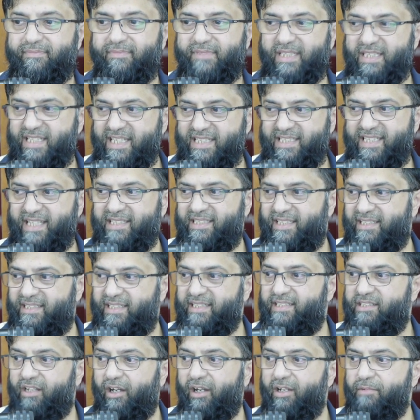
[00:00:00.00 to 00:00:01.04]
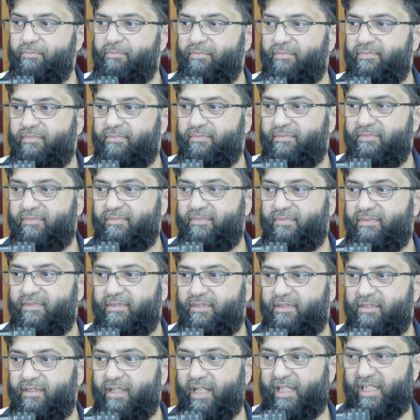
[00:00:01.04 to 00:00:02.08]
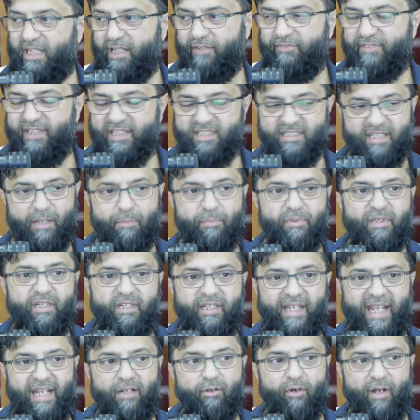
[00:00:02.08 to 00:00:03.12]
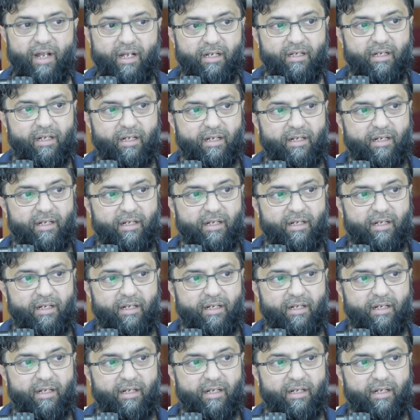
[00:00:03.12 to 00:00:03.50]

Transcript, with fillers: The necessity time. Like if there's somebody cannot,